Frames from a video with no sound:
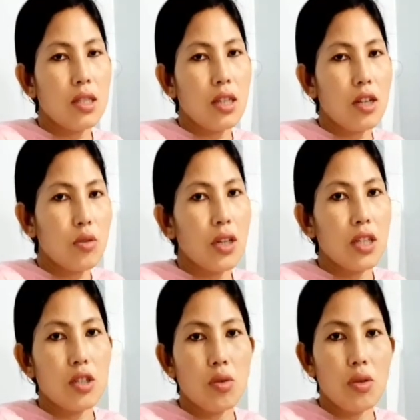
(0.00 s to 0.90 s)
that's why it
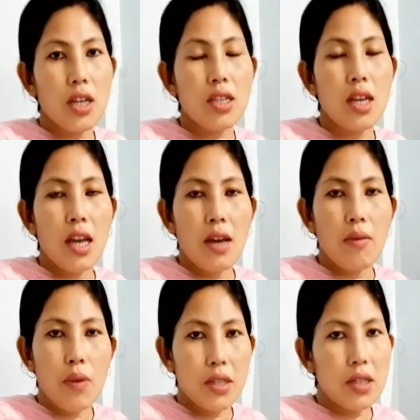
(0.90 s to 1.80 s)
is known as
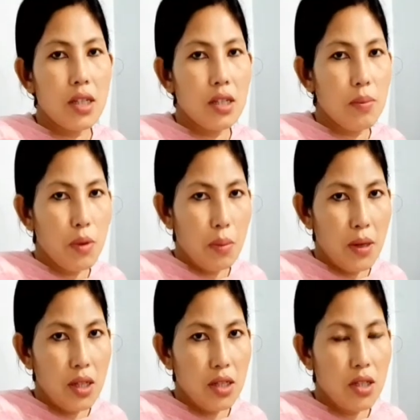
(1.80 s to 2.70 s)
vegetative
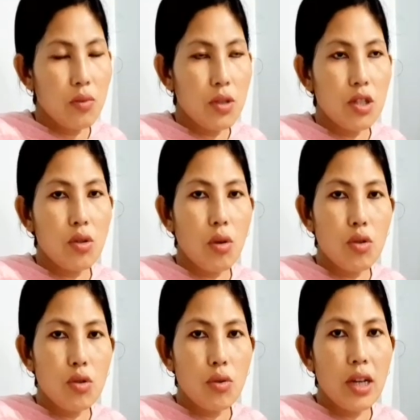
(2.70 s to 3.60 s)
propagation, which is
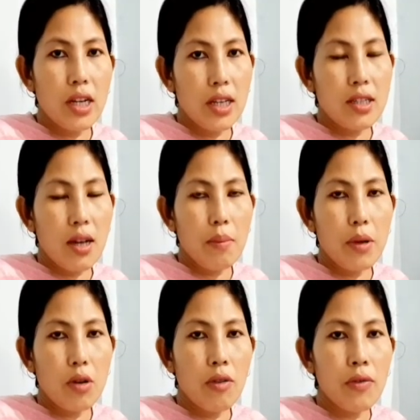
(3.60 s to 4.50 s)
also an
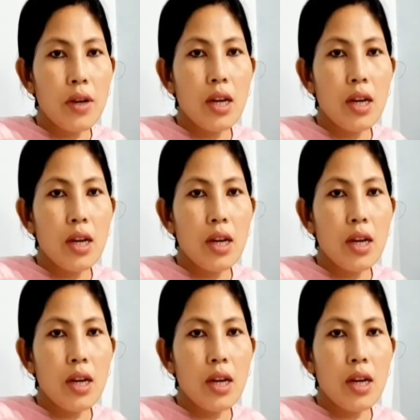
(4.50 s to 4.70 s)
example of